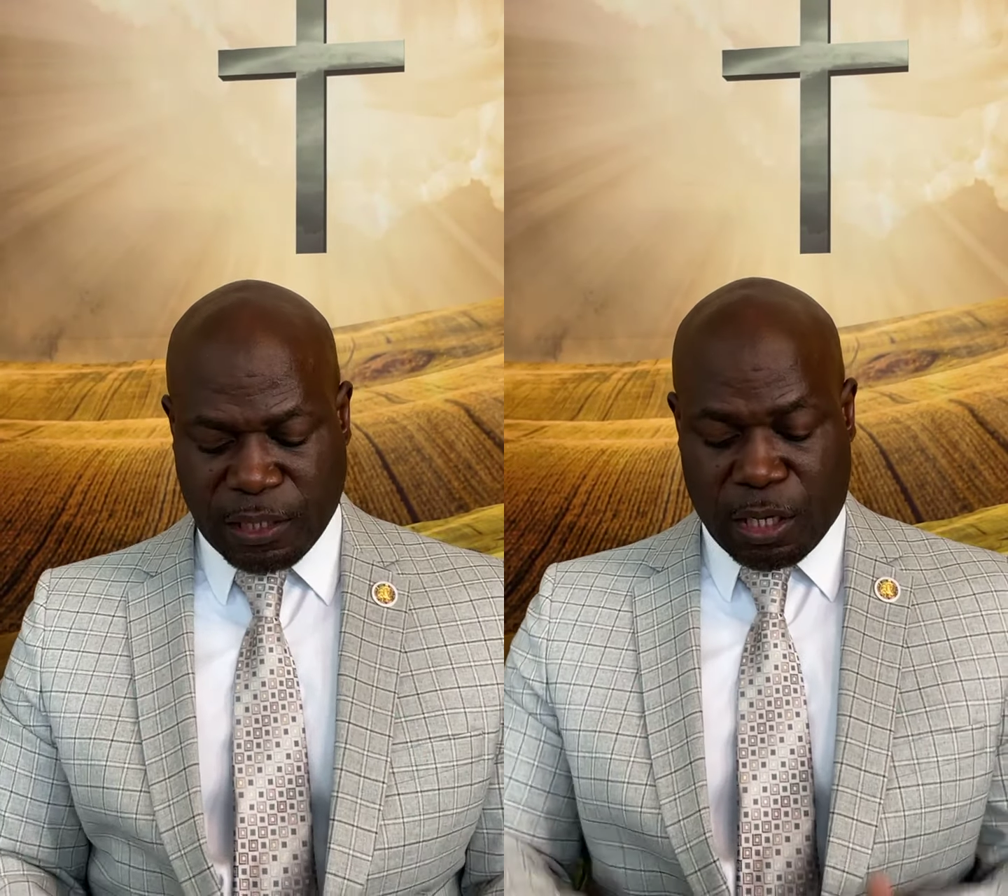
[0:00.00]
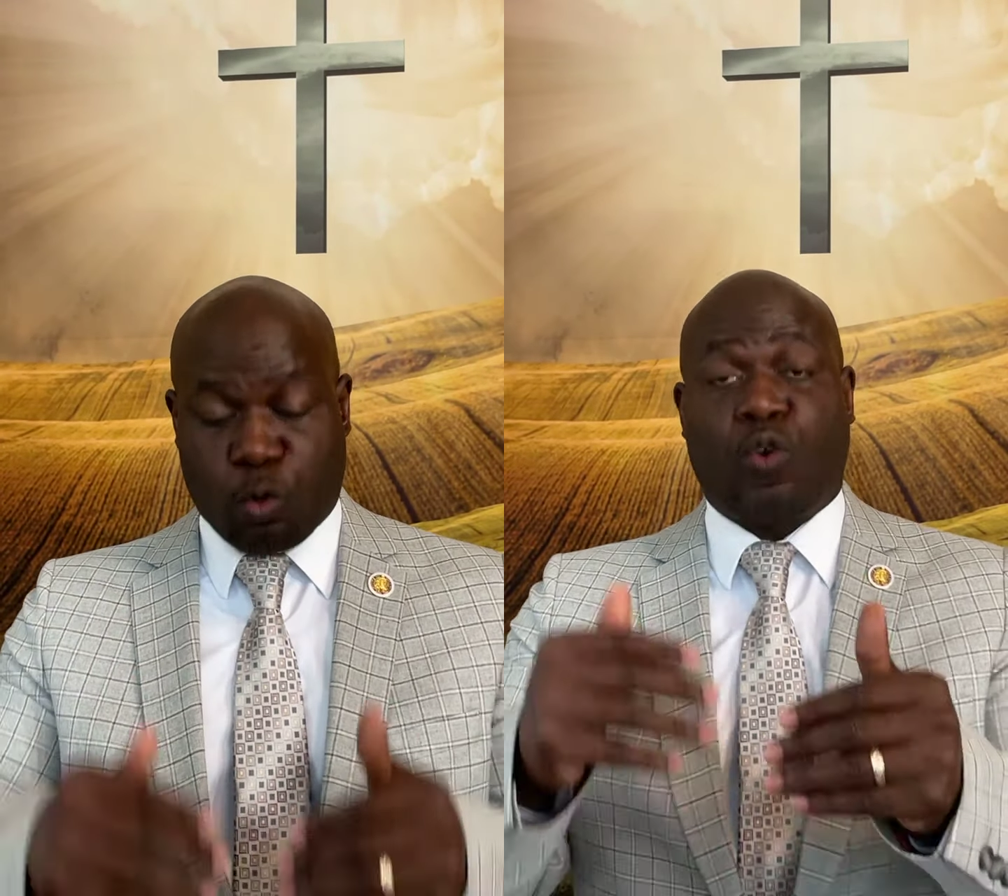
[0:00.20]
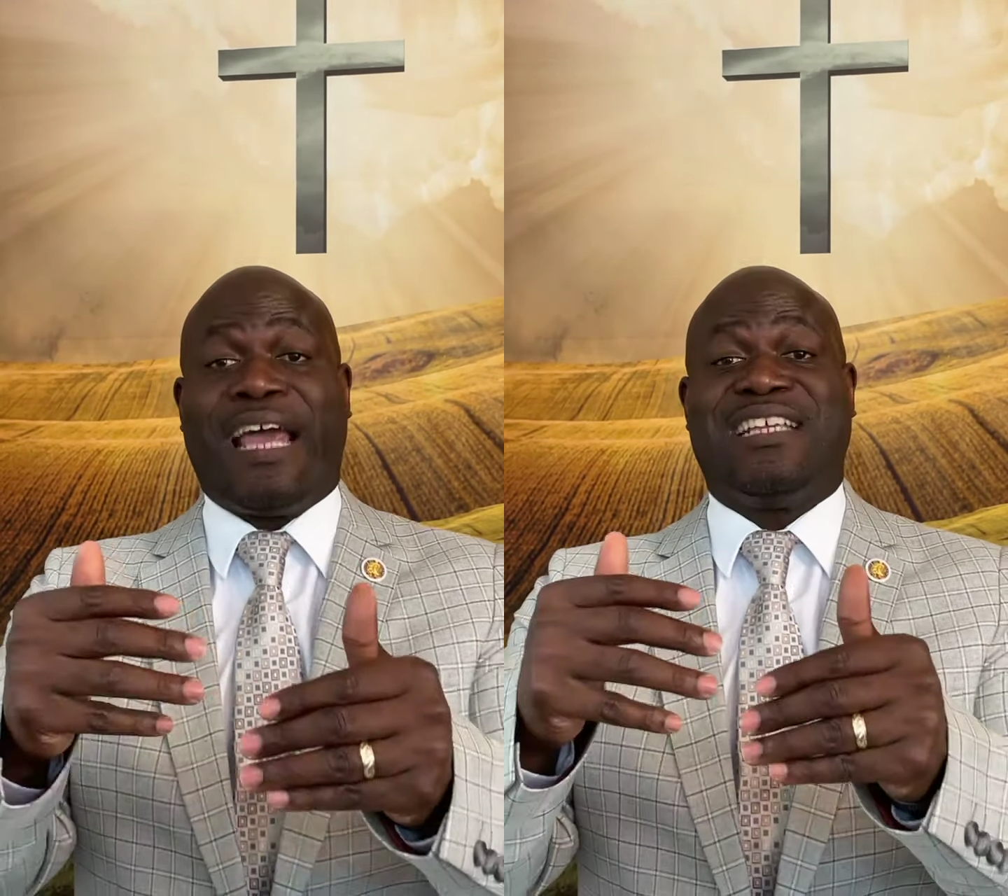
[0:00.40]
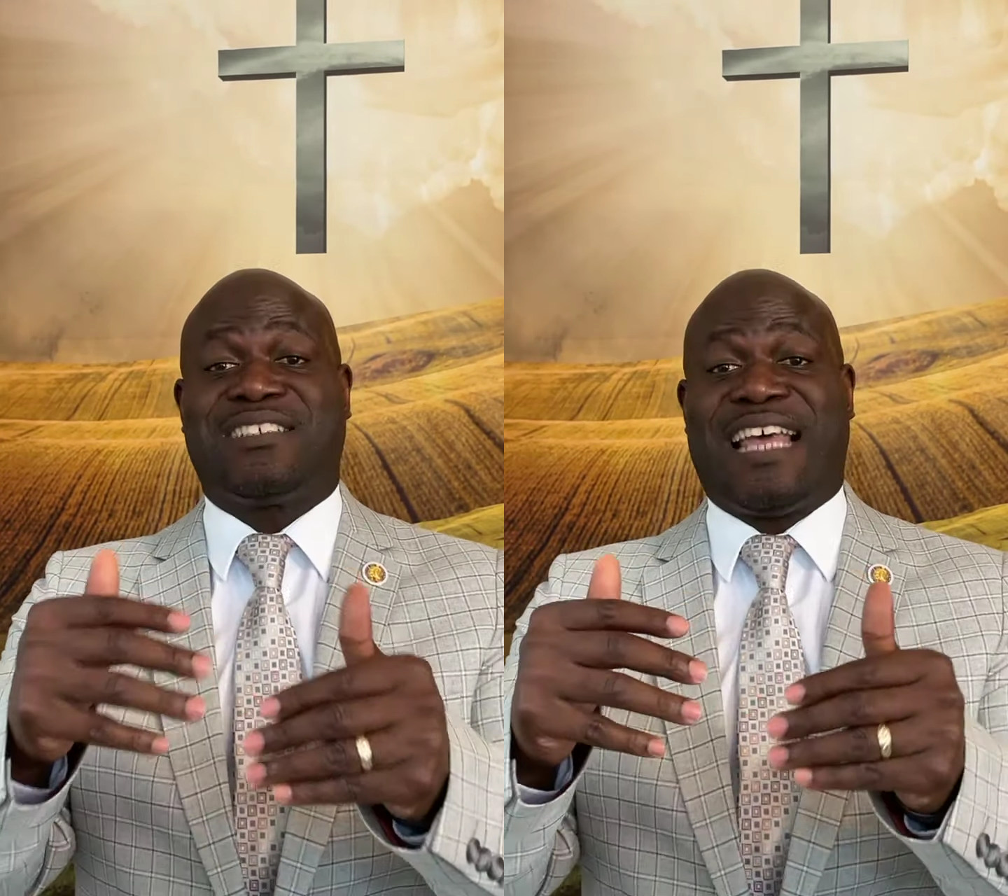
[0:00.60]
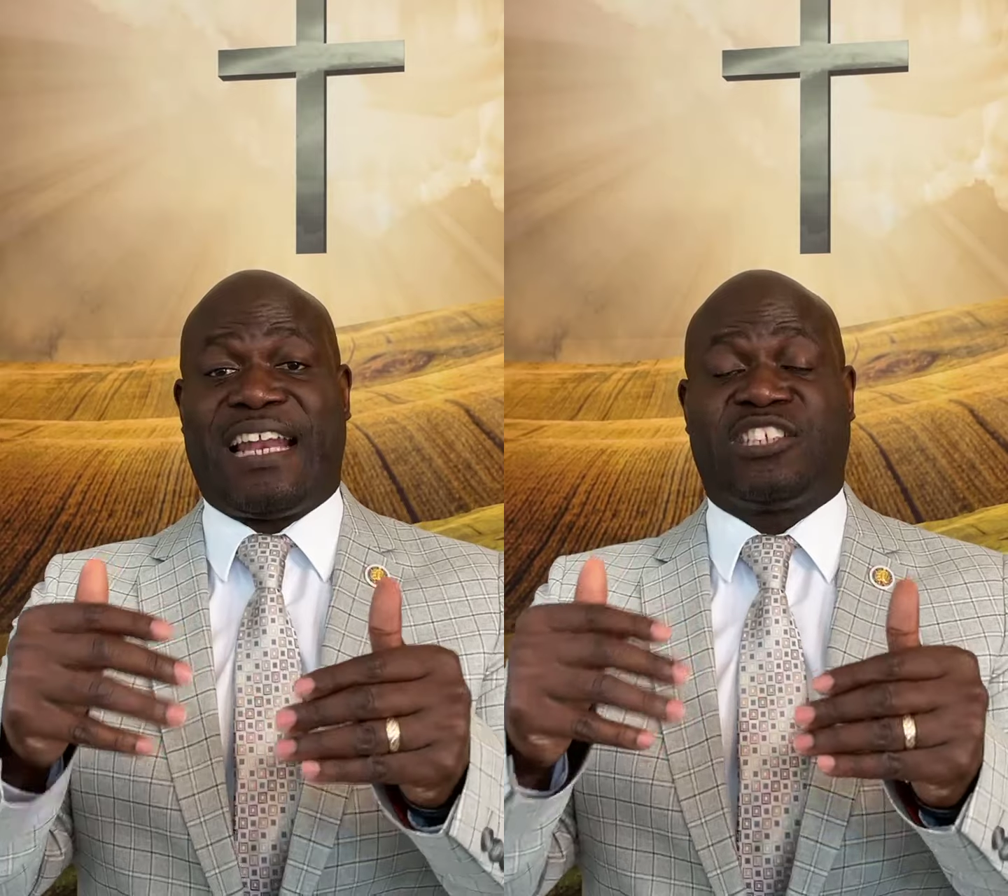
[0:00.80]
the
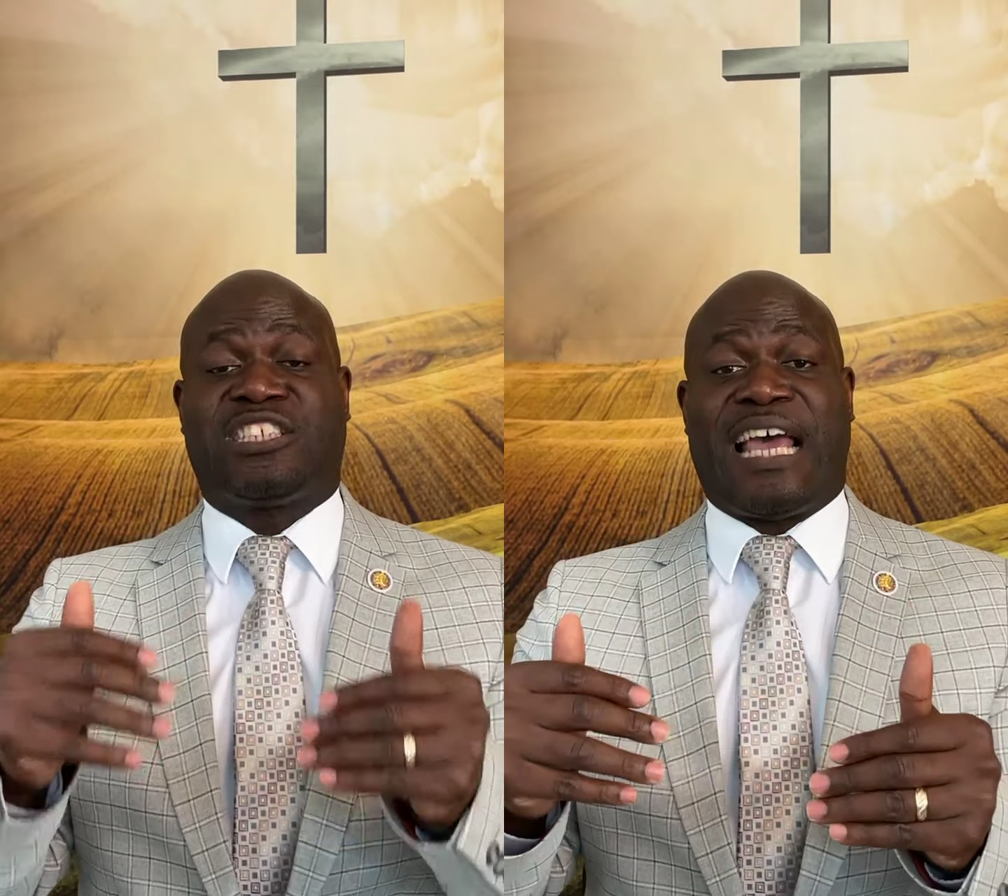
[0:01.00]
race that is